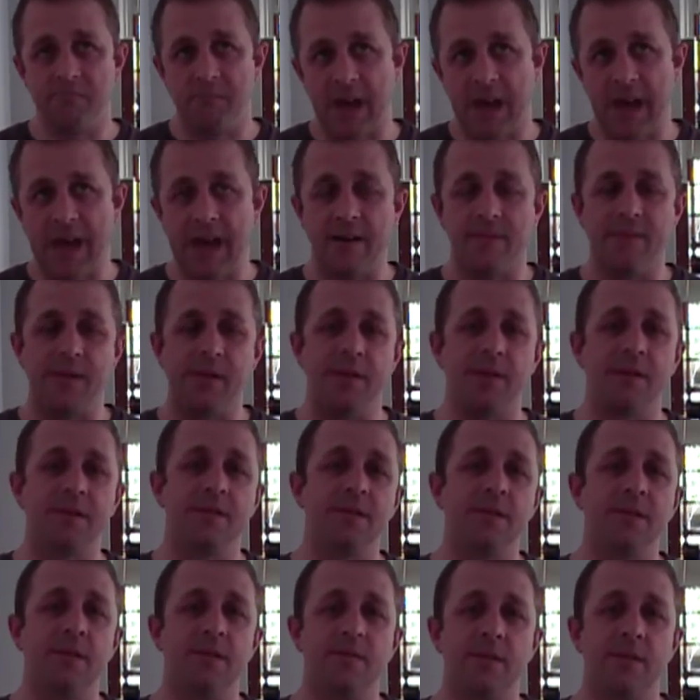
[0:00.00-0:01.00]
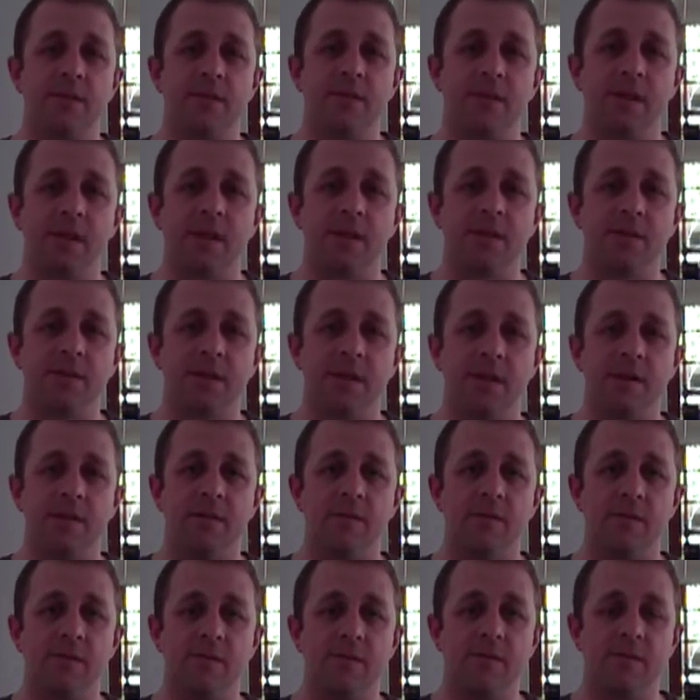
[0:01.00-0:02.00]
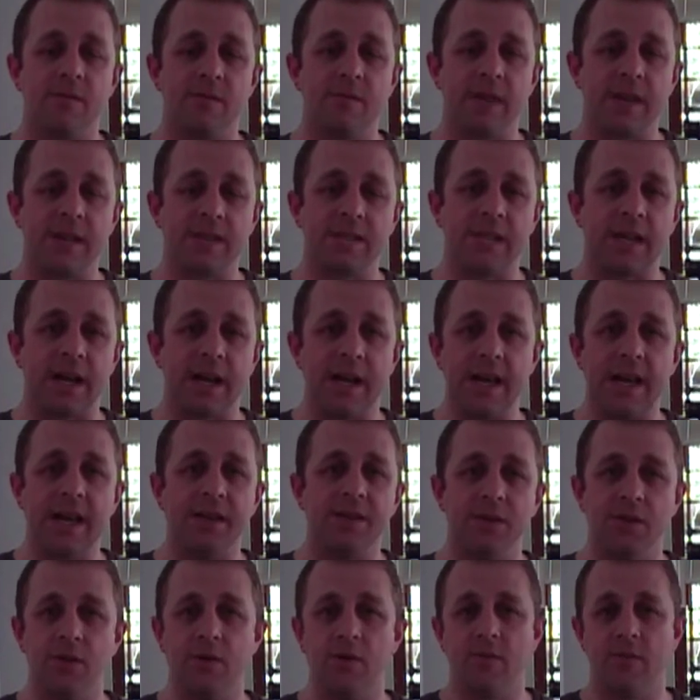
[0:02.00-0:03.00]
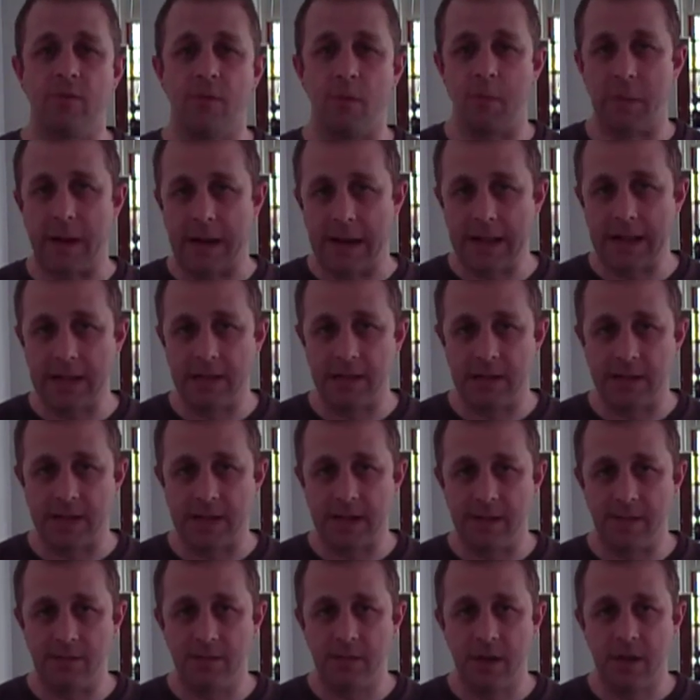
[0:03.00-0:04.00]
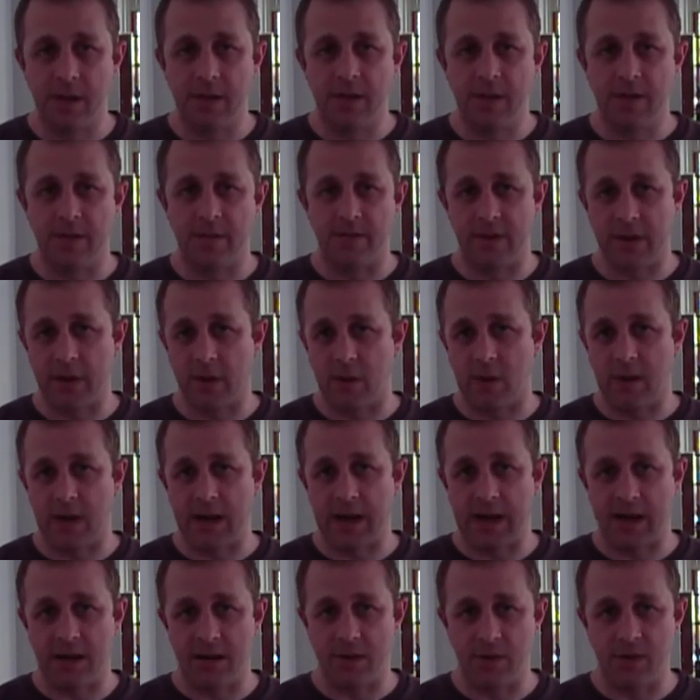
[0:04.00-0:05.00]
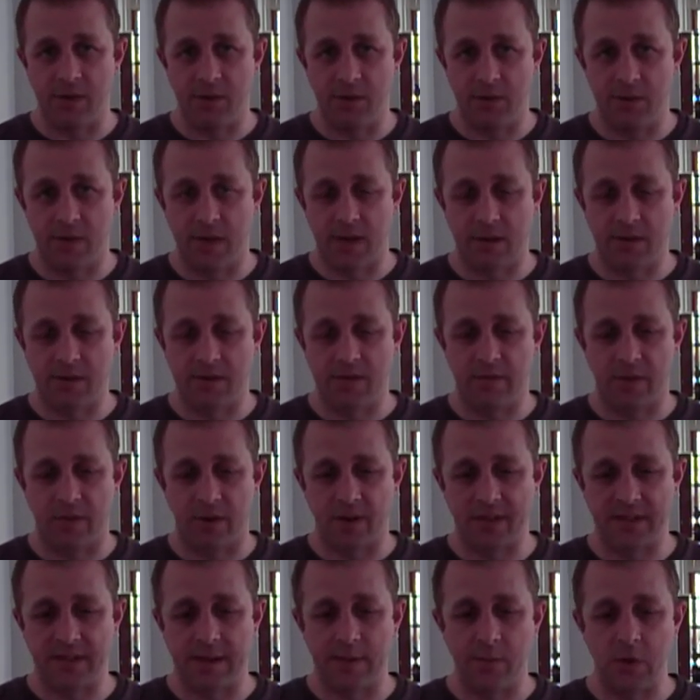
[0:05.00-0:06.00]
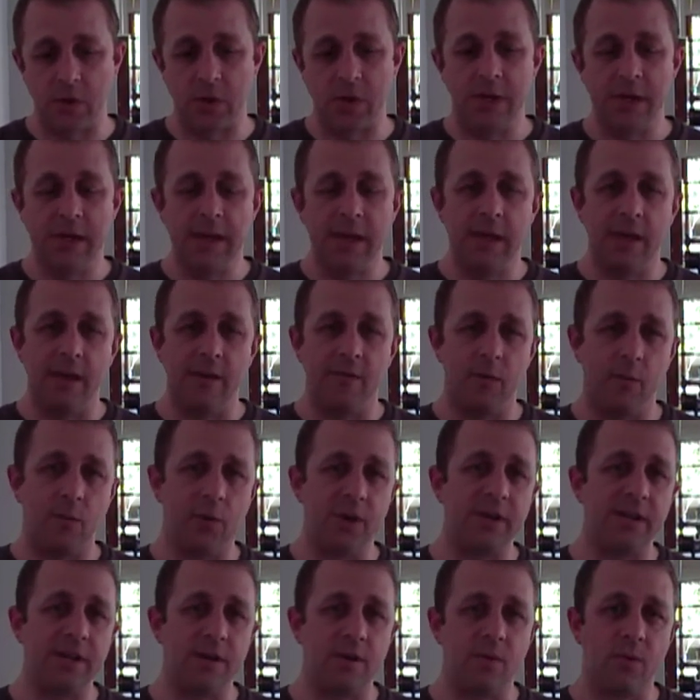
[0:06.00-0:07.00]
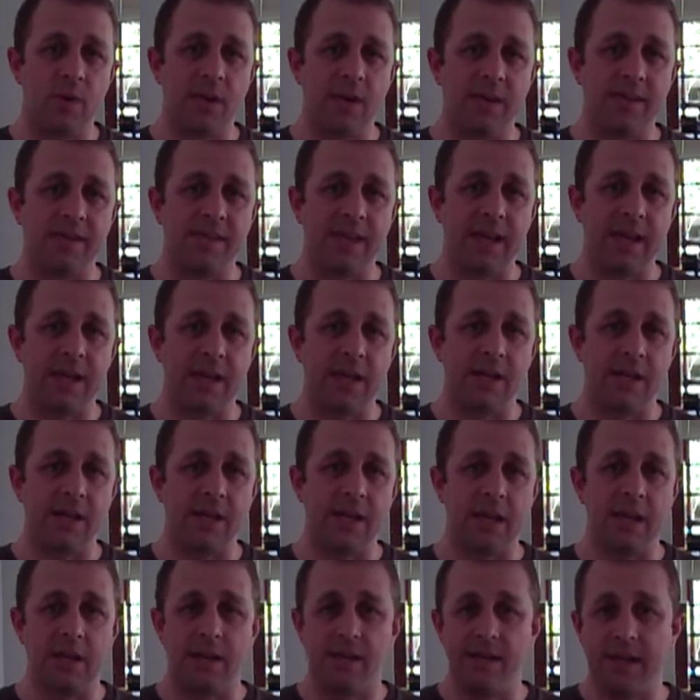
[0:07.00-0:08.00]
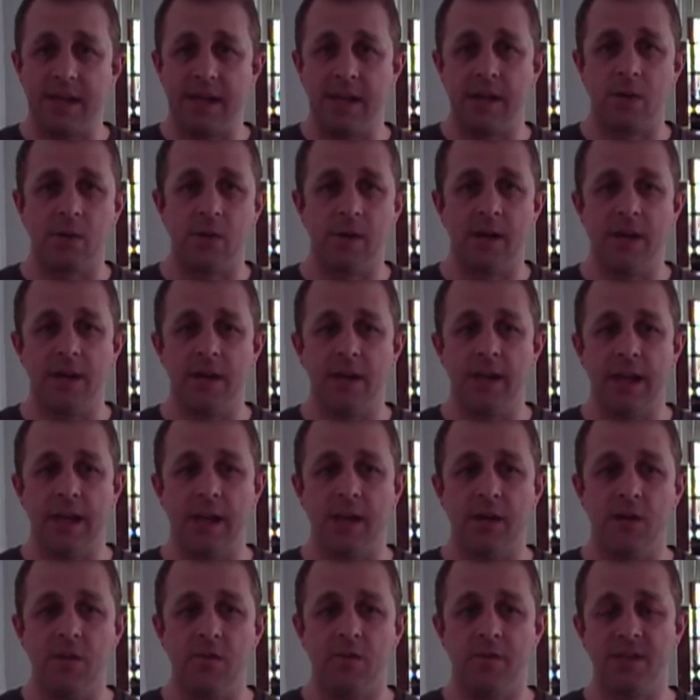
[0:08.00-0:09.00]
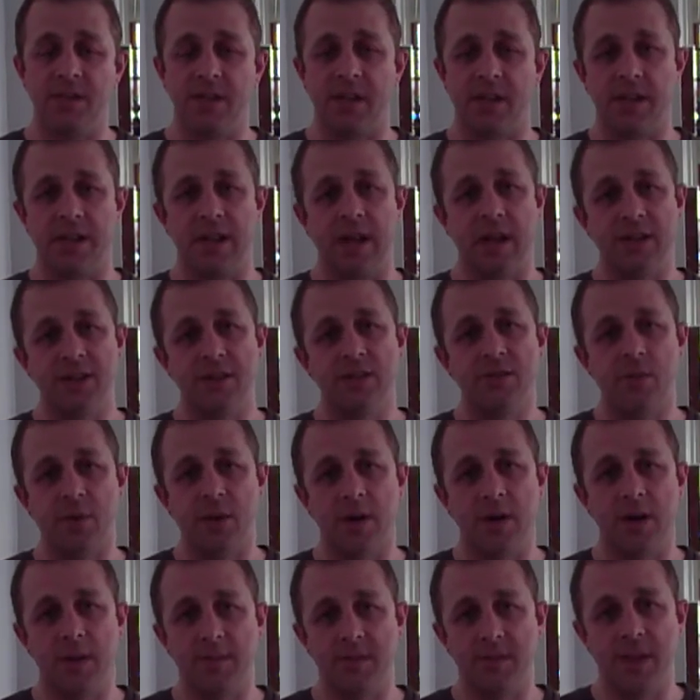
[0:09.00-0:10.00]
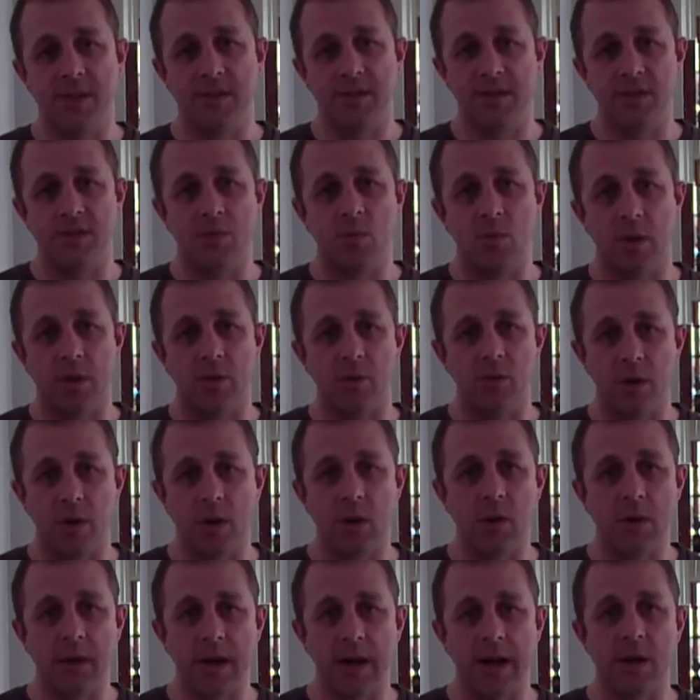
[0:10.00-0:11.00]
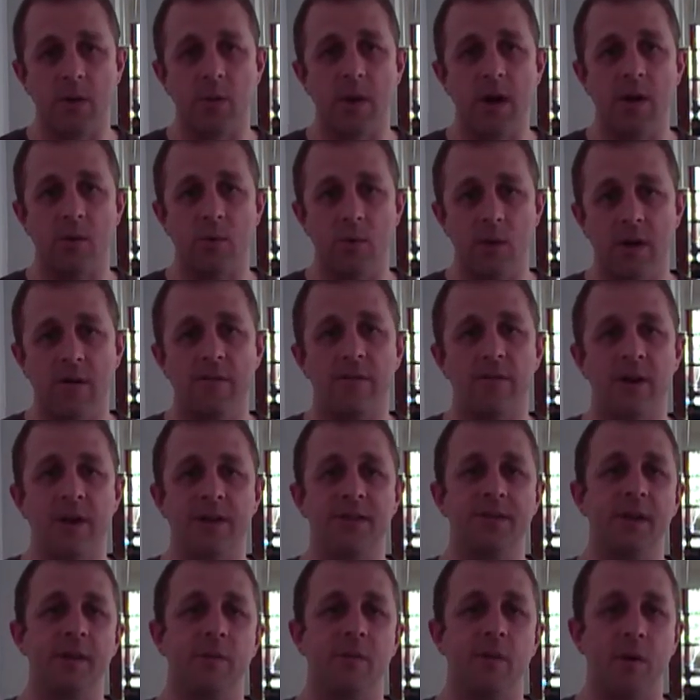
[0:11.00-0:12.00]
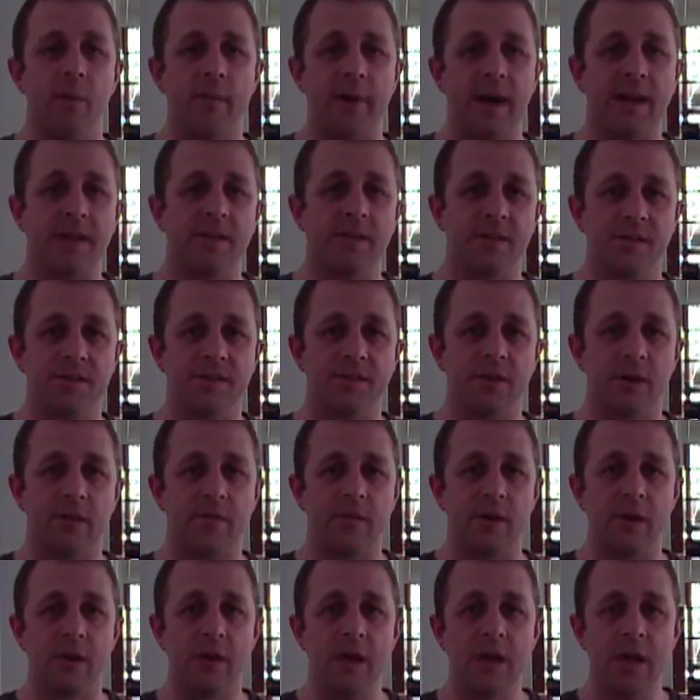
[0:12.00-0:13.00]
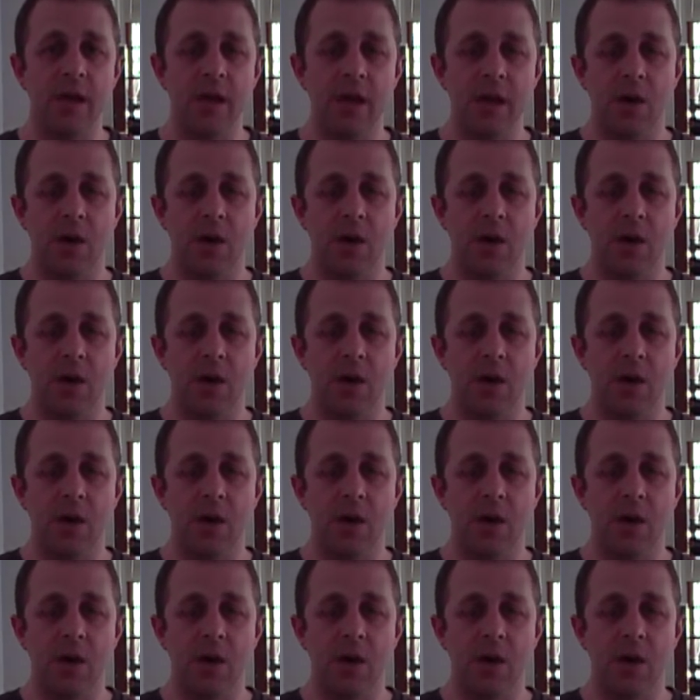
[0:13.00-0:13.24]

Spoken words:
half a dozen different things that I had to do for my client to figure out how to do things. For example, if you bring down RIA data in a data grid and you've decided, I just want to update this one row, how do I refresh that row back to the server